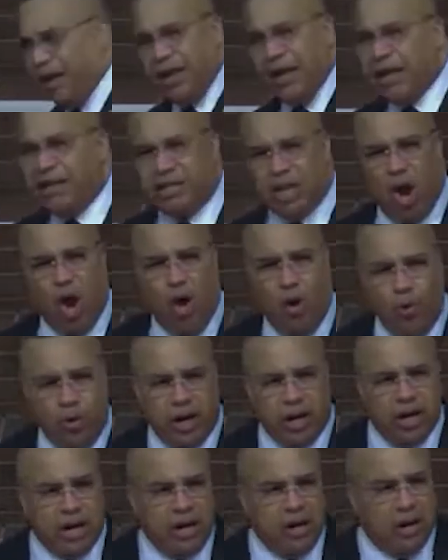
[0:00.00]
It's
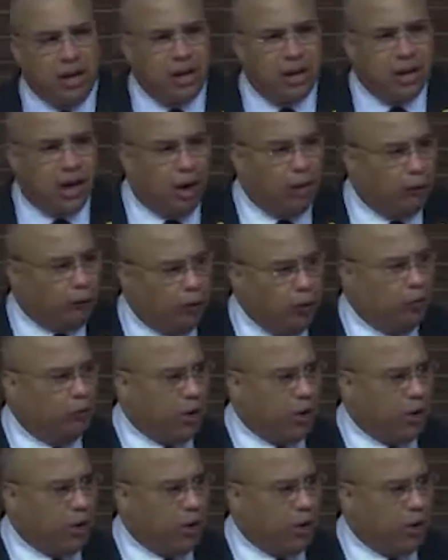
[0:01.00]
only a few